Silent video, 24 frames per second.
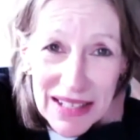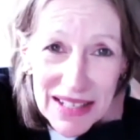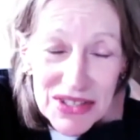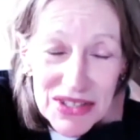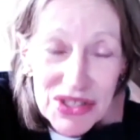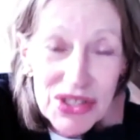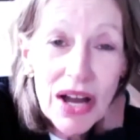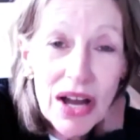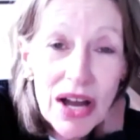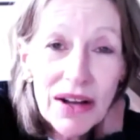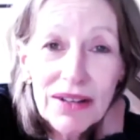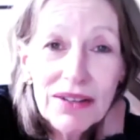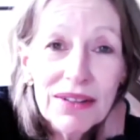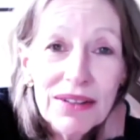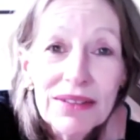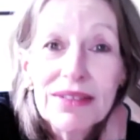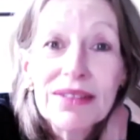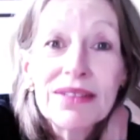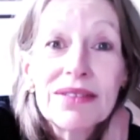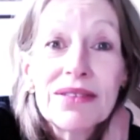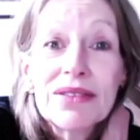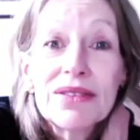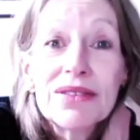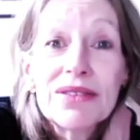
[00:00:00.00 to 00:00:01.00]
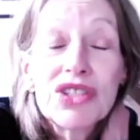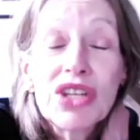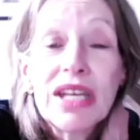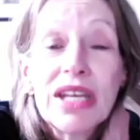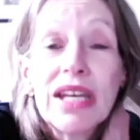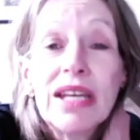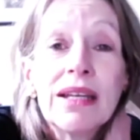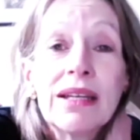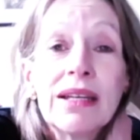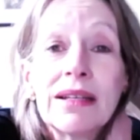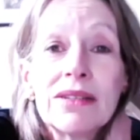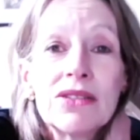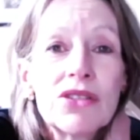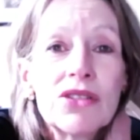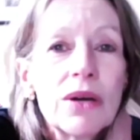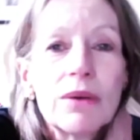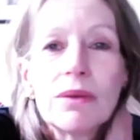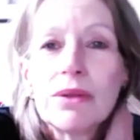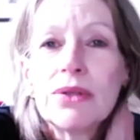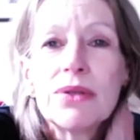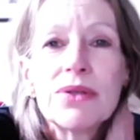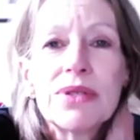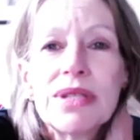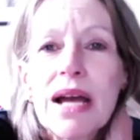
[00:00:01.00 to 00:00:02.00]
Saul, King, don't
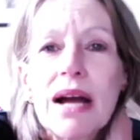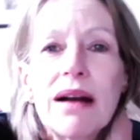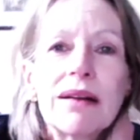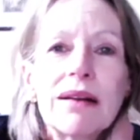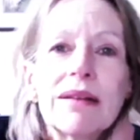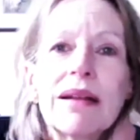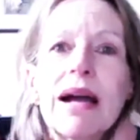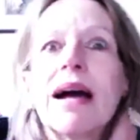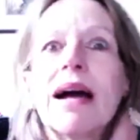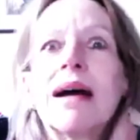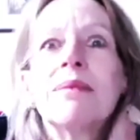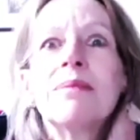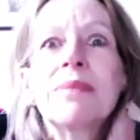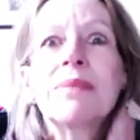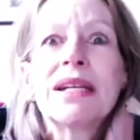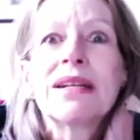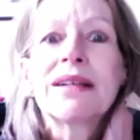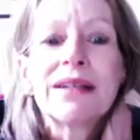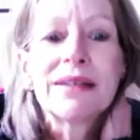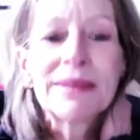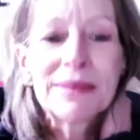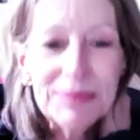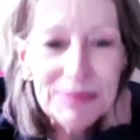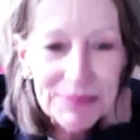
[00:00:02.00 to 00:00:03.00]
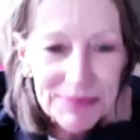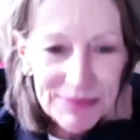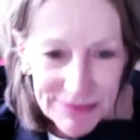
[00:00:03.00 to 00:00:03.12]
lose heart. I'm here.